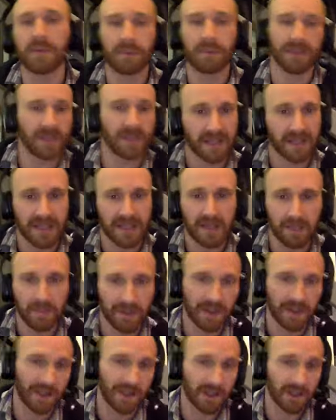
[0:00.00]
be a
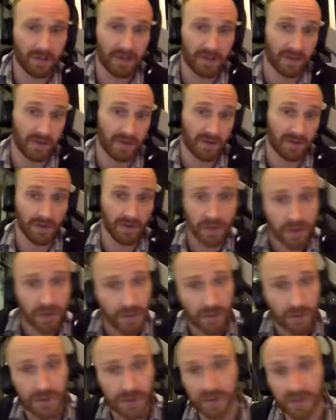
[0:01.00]
template. It could be used for
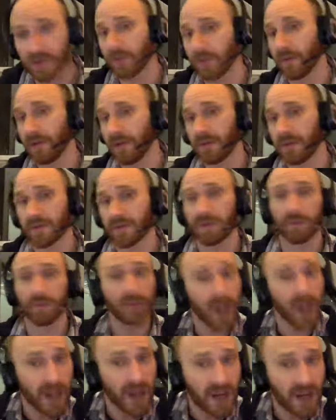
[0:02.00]
news, it could be used for
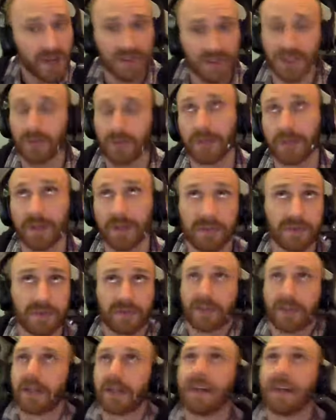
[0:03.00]
blogs, it could be used
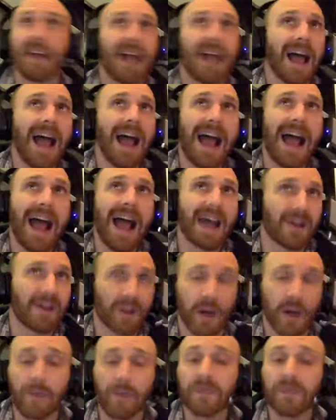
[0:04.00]
for, I don't
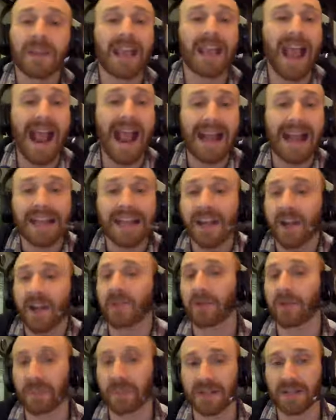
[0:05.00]
know, any
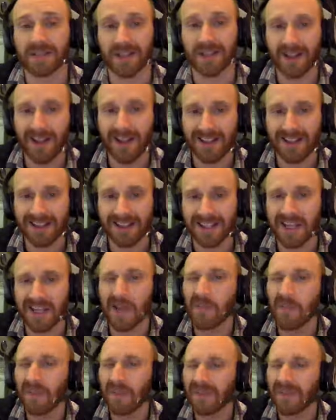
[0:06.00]
other piece of content.
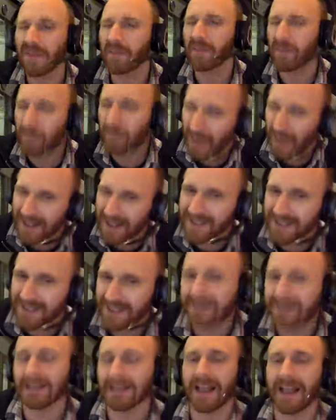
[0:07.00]
But the
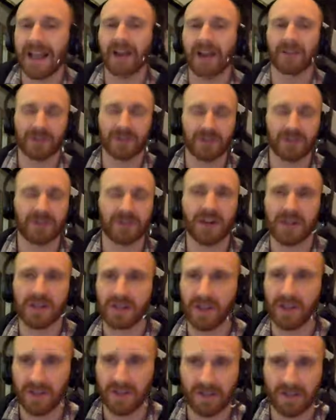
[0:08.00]
basic layout and
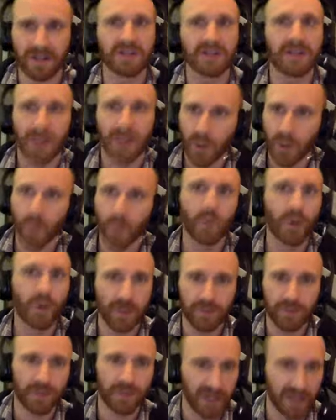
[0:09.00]
structure of it
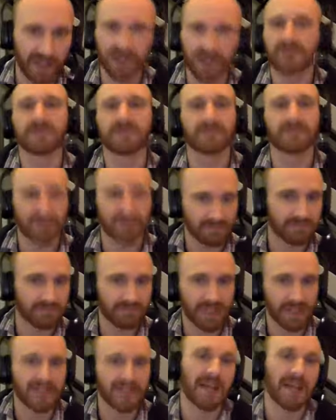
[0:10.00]
would be
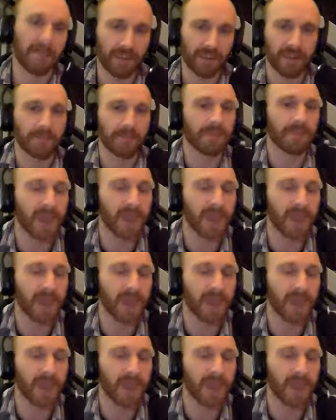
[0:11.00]
a template.